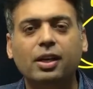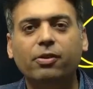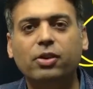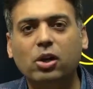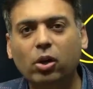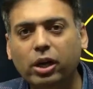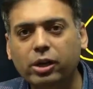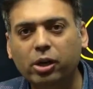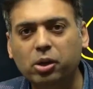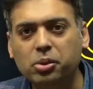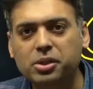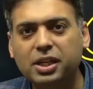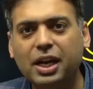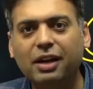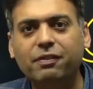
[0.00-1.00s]
If you are going to
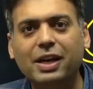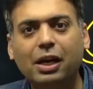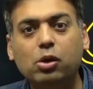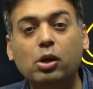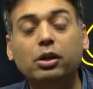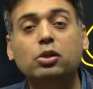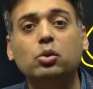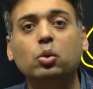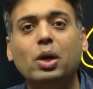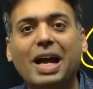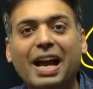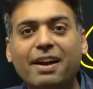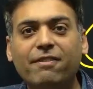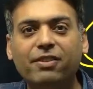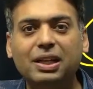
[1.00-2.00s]
New Zealand, we are going to do
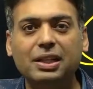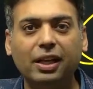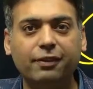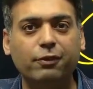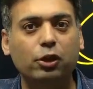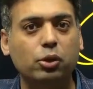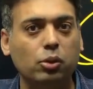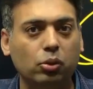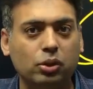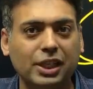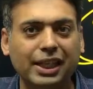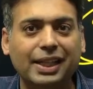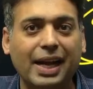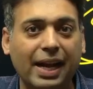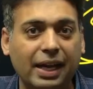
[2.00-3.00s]
everything for you
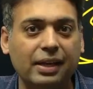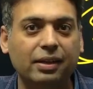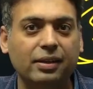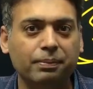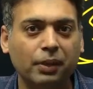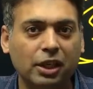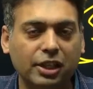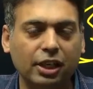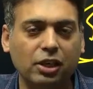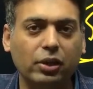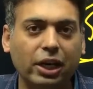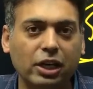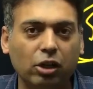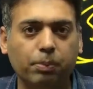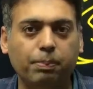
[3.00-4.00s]
till the end, till you
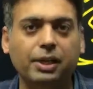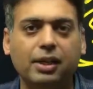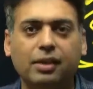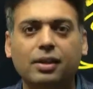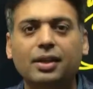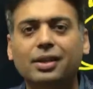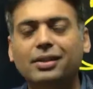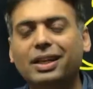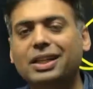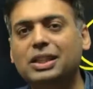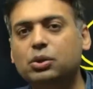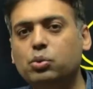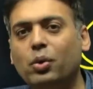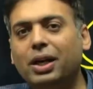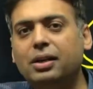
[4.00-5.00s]
get your PR. That
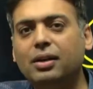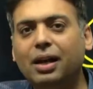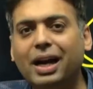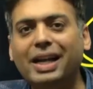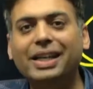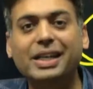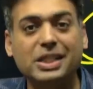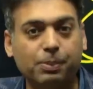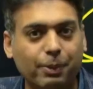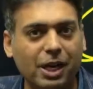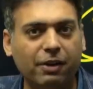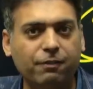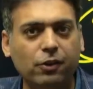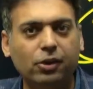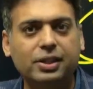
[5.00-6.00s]
is what I
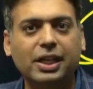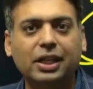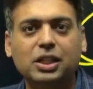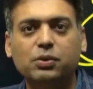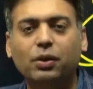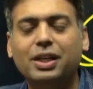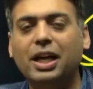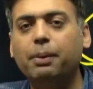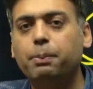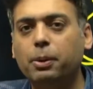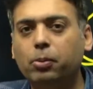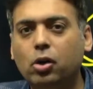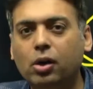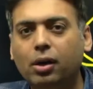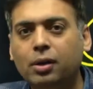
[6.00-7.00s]
aspire for, that is what I
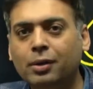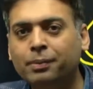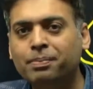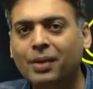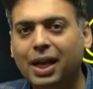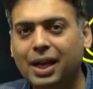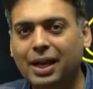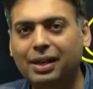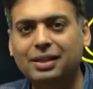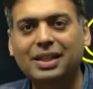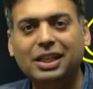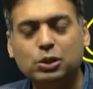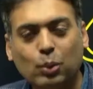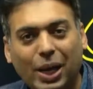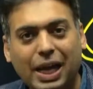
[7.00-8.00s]
promote, and
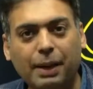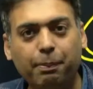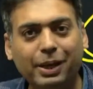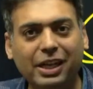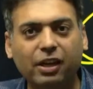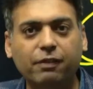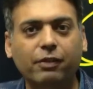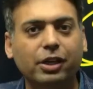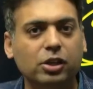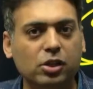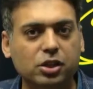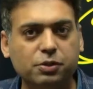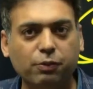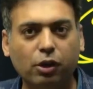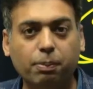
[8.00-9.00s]
that's why I'm making
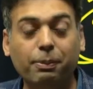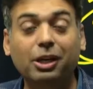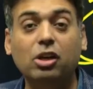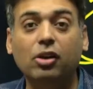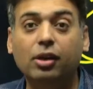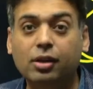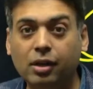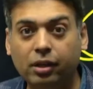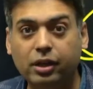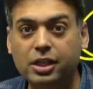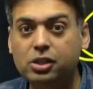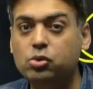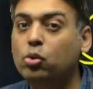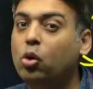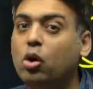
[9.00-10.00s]
videos for particular
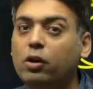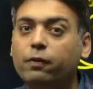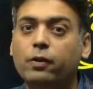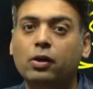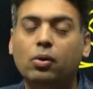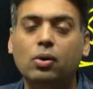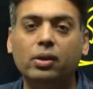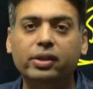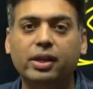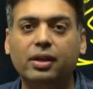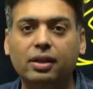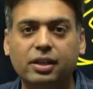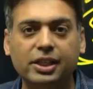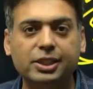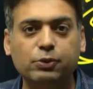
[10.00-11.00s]
countries, not for all the
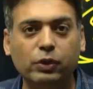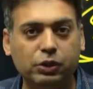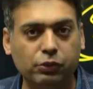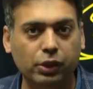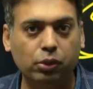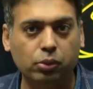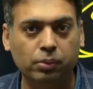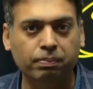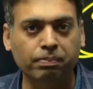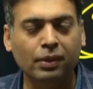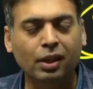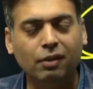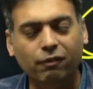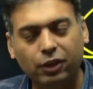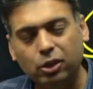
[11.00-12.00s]
countries which we do.
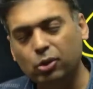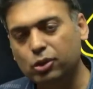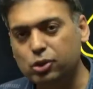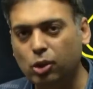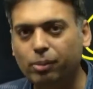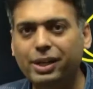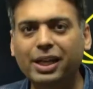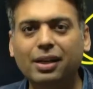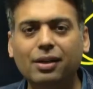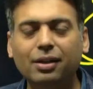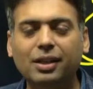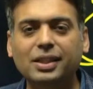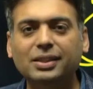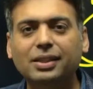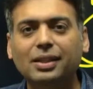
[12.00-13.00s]
We do so many
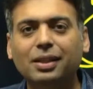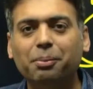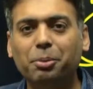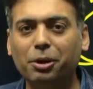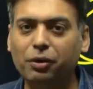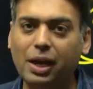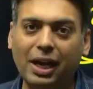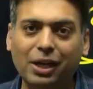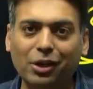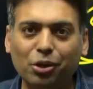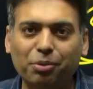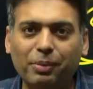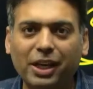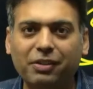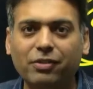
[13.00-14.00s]
countries, but I
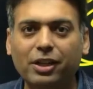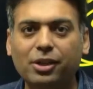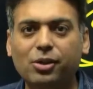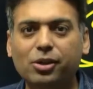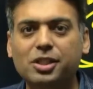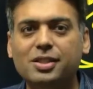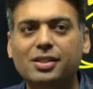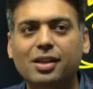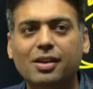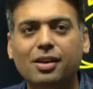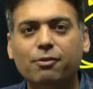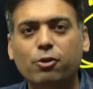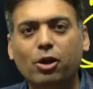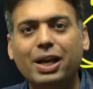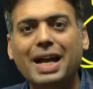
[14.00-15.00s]
don't make videos
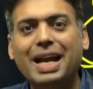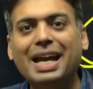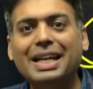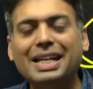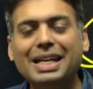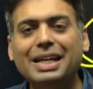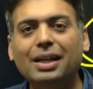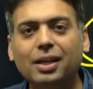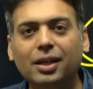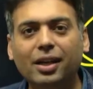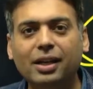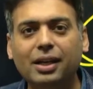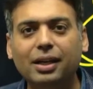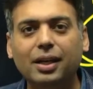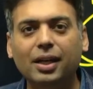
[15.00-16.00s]
for any
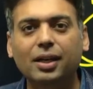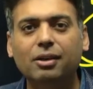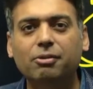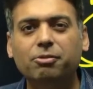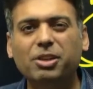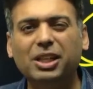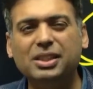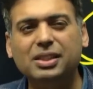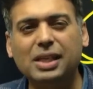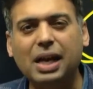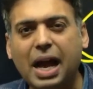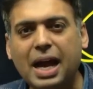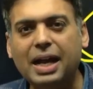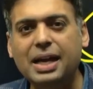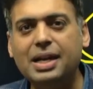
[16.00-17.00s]
country which
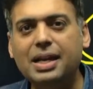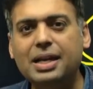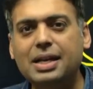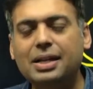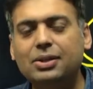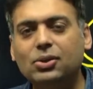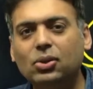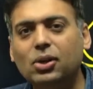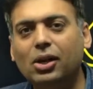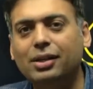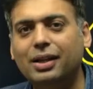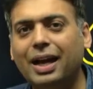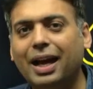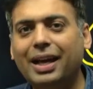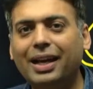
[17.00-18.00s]
I do
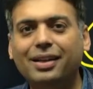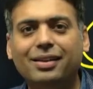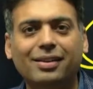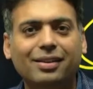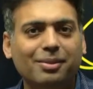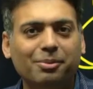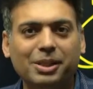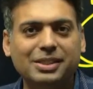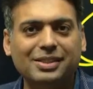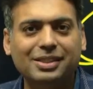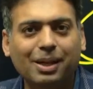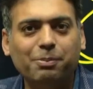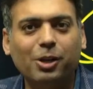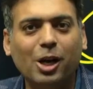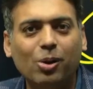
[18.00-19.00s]
not like, means
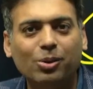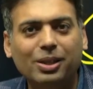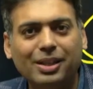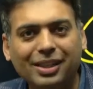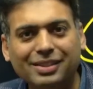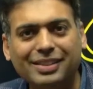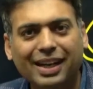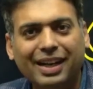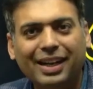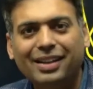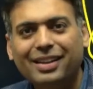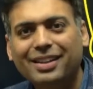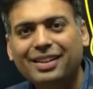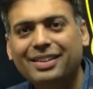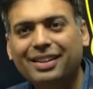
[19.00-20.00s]
deep down
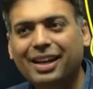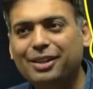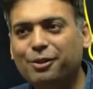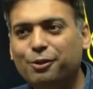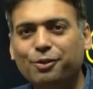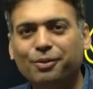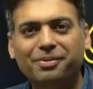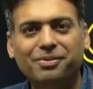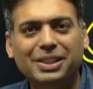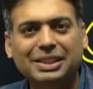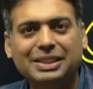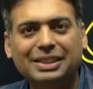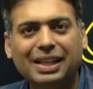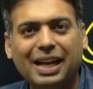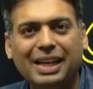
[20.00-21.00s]
inside, that
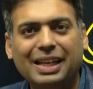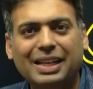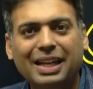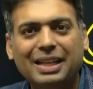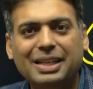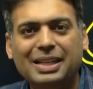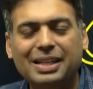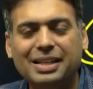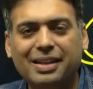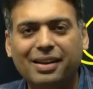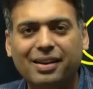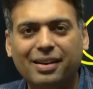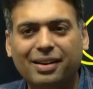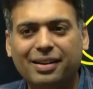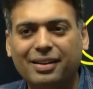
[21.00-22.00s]
which I really
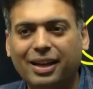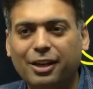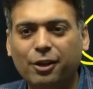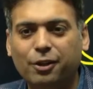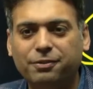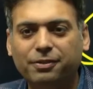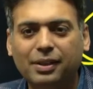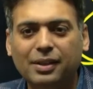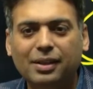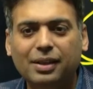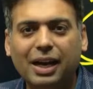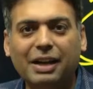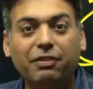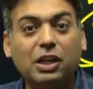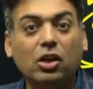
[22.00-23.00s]

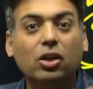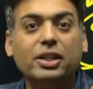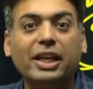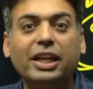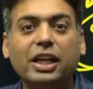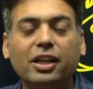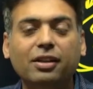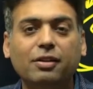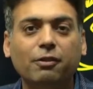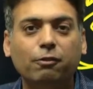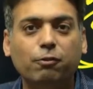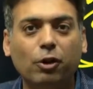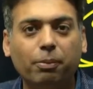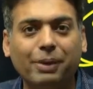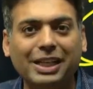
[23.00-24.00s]
I will not take it
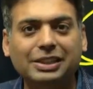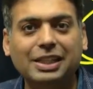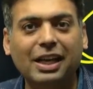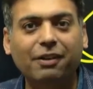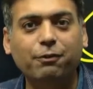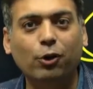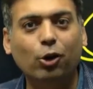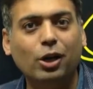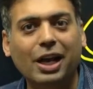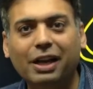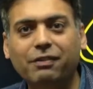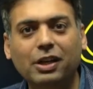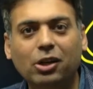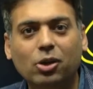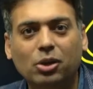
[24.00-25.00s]
for myself, or
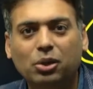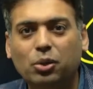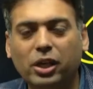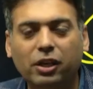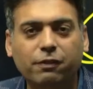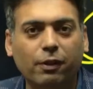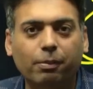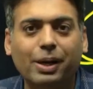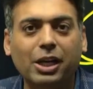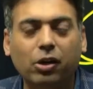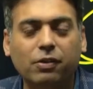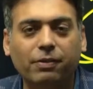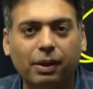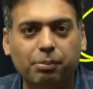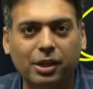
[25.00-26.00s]
I will not do it for my
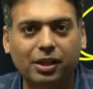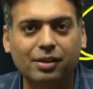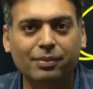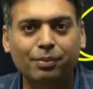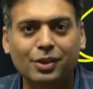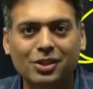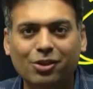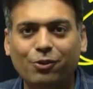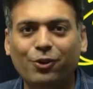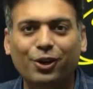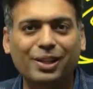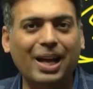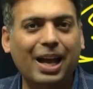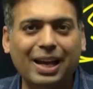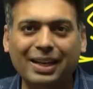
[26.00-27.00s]
own family. So
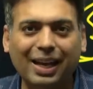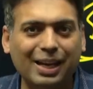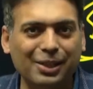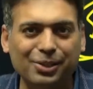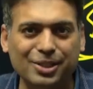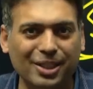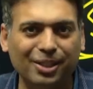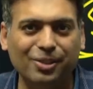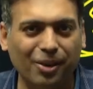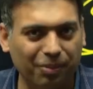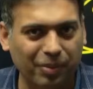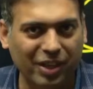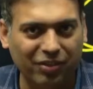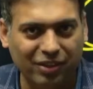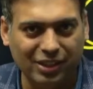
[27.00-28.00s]
for that, I usually
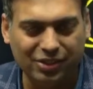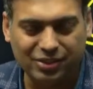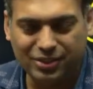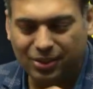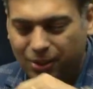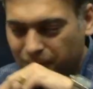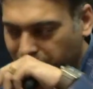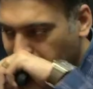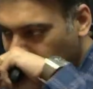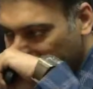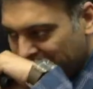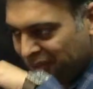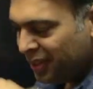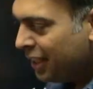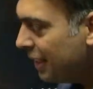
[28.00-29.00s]
don't make videos. So
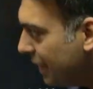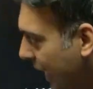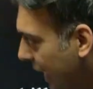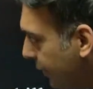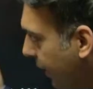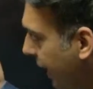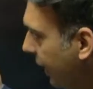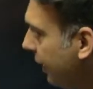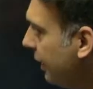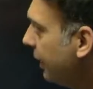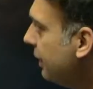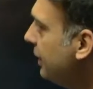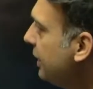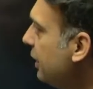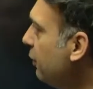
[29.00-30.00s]
that's why
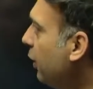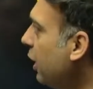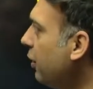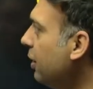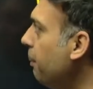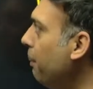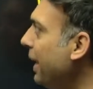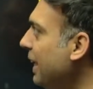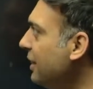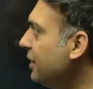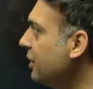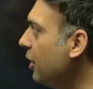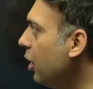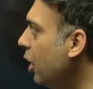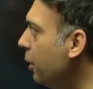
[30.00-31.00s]
this is one of the
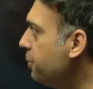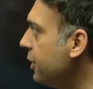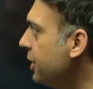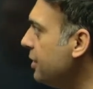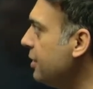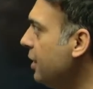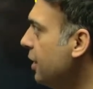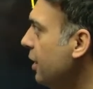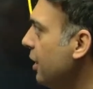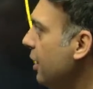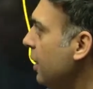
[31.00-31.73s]
best options.